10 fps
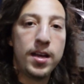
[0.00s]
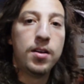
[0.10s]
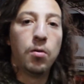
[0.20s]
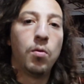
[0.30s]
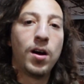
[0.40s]

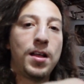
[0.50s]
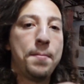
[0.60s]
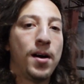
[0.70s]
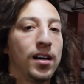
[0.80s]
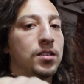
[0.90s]
in, wire
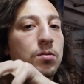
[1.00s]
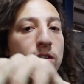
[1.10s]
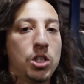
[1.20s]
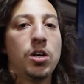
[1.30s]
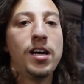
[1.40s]
that box, and we're
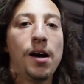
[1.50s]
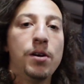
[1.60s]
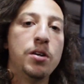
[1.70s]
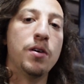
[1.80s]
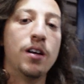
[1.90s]
gonna show you how
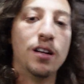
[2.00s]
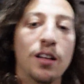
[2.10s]
we do it